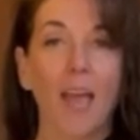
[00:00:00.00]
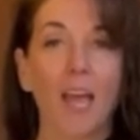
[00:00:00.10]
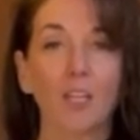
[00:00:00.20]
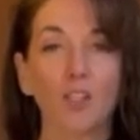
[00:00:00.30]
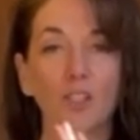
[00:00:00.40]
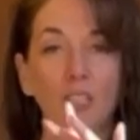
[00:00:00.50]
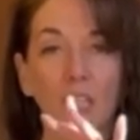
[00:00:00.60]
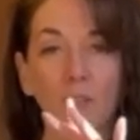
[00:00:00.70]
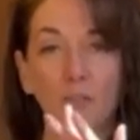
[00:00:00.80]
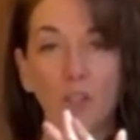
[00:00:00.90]
And you'll see
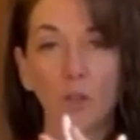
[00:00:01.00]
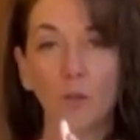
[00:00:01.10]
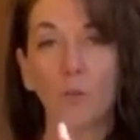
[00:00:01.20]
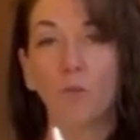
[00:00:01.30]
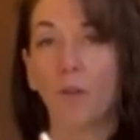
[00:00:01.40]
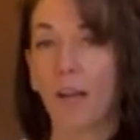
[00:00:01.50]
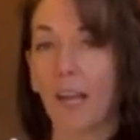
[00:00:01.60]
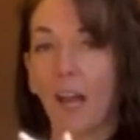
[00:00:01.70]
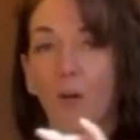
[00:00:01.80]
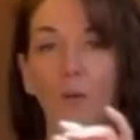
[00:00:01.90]
if you, right
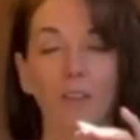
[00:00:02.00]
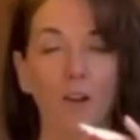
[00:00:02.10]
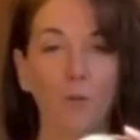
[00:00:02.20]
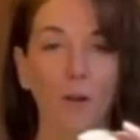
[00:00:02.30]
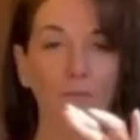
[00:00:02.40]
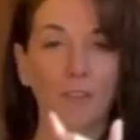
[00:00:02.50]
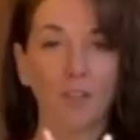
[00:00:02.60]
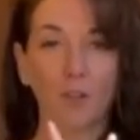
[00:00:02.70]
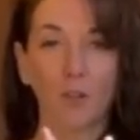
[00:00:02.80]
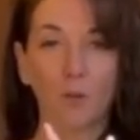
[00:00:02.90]
now with our wet
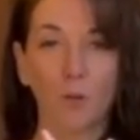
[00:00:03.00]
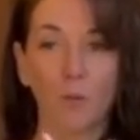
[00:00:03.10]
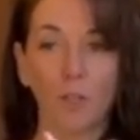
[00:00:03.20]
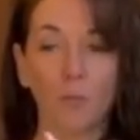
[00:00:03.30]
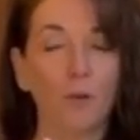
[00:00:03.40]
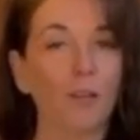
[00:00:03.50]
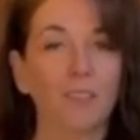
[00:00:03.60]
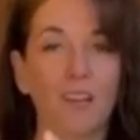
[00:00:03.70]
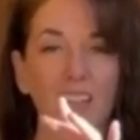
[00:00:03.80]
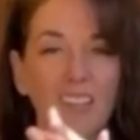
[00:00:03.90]
finger, when you press
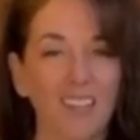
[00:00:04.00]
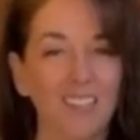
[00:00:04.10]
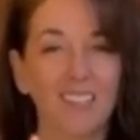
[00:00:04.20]
on it, it's